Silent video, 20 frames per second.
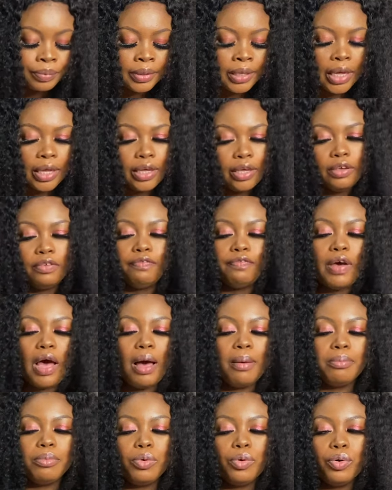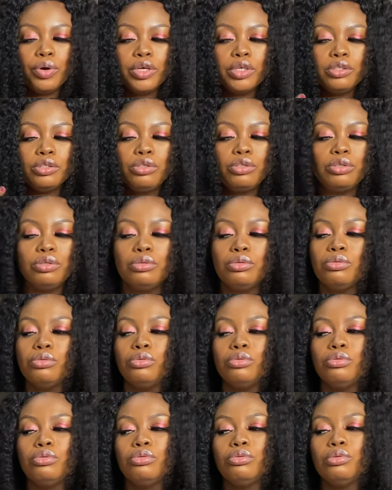if I'm going
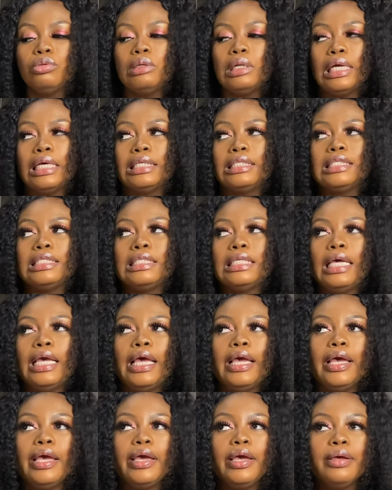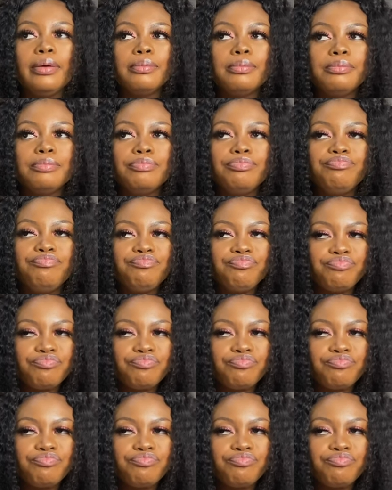to, let's say,